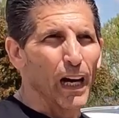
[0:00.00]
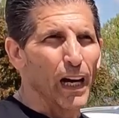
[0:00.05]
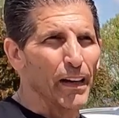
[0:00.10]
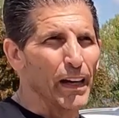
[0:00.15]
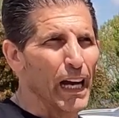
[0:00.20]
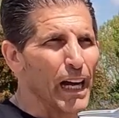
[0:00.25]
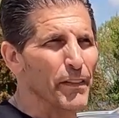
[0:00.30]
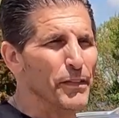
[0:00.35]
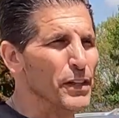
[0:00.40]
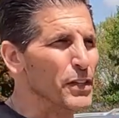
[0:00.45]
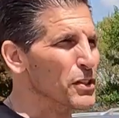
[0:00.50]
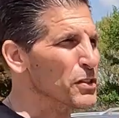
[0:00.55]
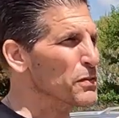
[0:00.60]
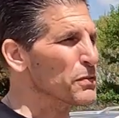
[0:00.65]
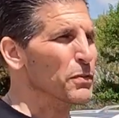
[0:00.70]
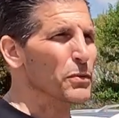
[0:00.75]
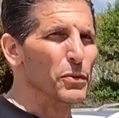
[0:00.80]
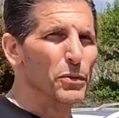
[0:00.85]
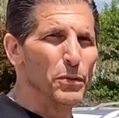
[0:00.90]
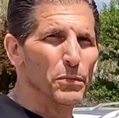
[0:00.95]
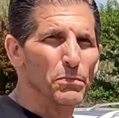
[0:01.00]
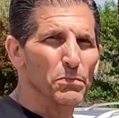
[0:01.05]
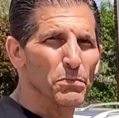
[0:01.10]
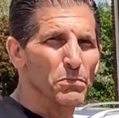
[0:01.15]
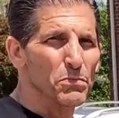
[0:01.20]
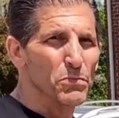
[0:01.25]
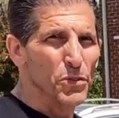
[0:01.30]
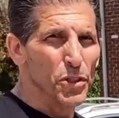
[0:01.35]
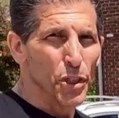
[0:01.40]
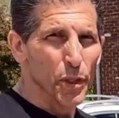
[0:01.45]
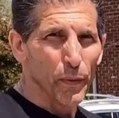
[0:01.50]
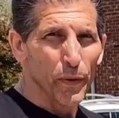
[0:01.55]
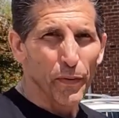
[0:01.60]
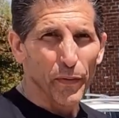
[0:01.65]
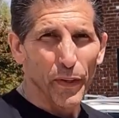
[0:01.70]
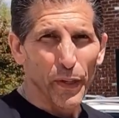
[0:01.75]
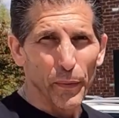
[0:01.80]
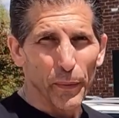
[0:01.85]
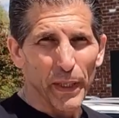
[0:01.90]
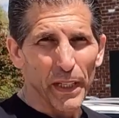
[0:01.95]
I have this for 2 or
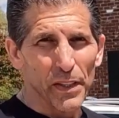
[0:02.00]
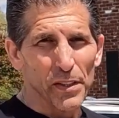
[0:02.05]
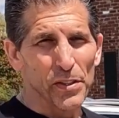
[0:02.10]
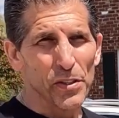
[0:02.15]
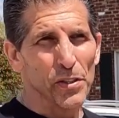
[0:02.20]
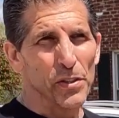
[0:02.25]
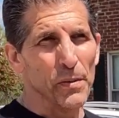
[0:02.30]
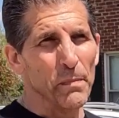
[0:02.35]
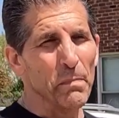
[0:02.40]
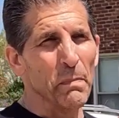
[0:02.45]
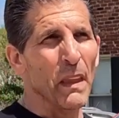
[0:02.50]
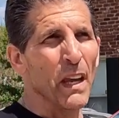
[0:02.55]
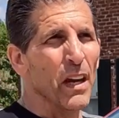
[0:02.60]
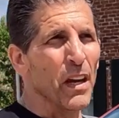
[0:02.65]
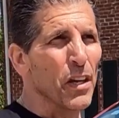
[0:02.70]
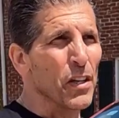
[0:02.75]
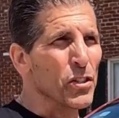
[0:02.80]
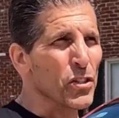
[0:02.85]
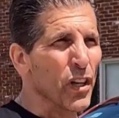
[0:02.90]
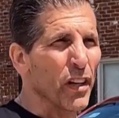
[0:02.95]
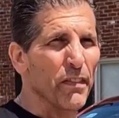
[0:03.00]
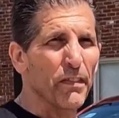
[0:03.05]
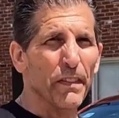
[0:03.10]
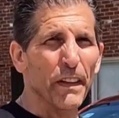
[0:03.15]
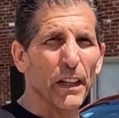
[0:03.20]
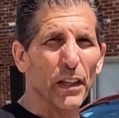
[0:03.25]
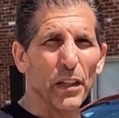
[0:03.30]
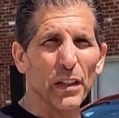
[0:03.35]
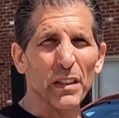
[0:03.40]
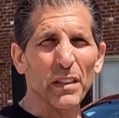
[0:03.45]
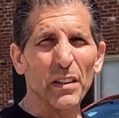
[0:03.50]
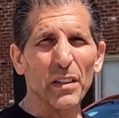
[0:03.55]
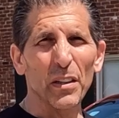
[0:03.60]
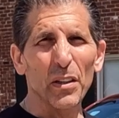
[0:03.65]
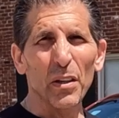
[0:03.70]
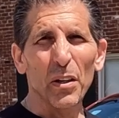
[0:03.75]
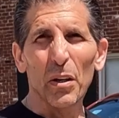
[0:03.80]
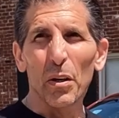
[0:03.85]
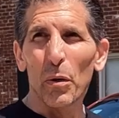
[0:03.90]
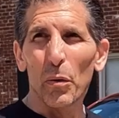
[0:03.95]
3 weeks. So I figured
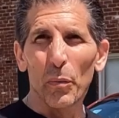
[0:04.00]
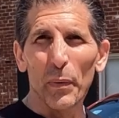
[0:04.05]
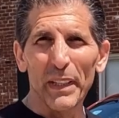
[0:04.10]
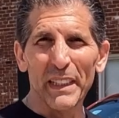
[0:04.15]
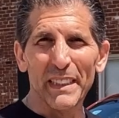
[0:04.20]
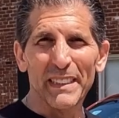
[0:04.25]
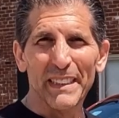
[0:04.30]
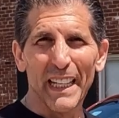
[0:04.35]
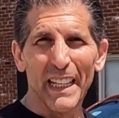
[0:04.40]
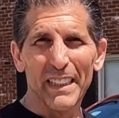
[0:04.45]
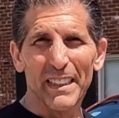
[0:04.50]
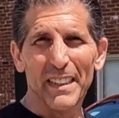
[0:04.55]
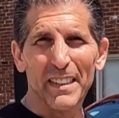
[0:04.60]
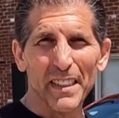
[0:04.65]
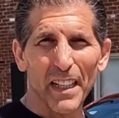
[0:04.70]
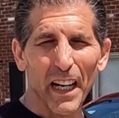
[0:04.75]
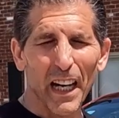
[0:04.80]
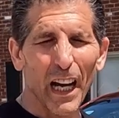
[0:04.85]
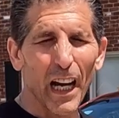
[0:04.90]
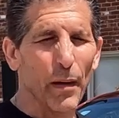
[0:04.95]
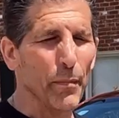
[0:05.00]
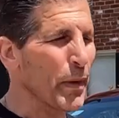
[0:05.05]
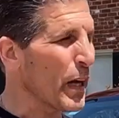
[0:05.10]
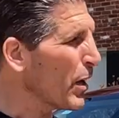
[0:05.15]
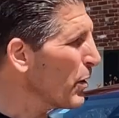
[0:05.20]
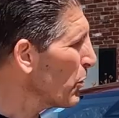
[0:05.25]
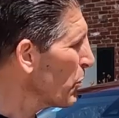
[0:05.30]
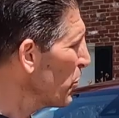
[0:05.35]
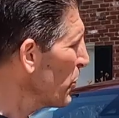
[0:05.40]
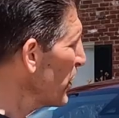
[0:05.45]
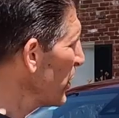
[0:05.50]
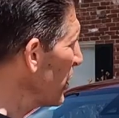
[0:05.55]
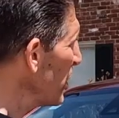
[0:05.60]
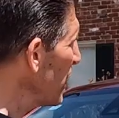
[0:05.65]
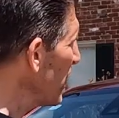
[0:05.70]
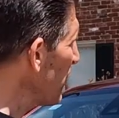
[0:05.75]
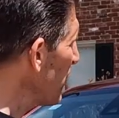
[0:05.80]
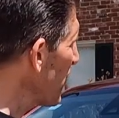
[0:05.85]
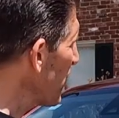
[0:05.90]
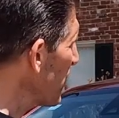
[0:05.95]
we'd take the time and really
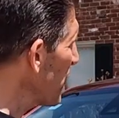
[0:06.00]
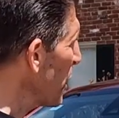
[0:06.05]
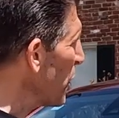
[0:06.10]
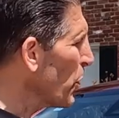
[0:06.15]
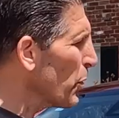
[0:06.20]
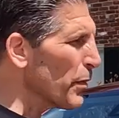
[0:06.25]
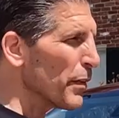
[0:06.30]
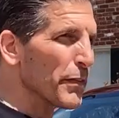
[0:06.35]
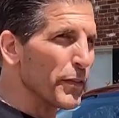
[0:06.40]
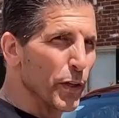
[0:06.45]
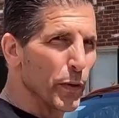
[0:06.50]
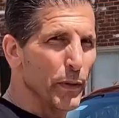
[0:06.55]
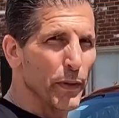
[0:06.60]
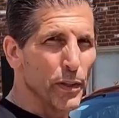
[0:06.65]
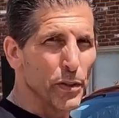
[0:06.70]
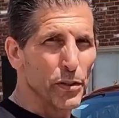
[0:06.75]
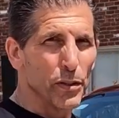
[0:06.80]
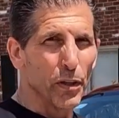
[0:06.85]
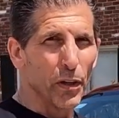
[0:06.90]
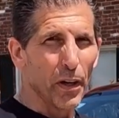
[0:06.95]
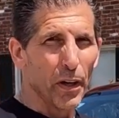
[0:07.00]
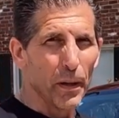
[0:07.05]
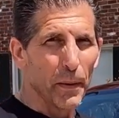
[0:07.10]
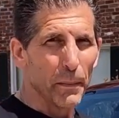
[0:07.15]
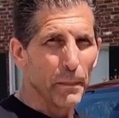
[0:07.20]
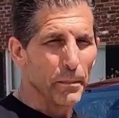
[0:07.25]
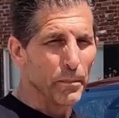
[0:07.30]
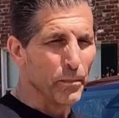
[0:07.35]
give a thorough review of this car.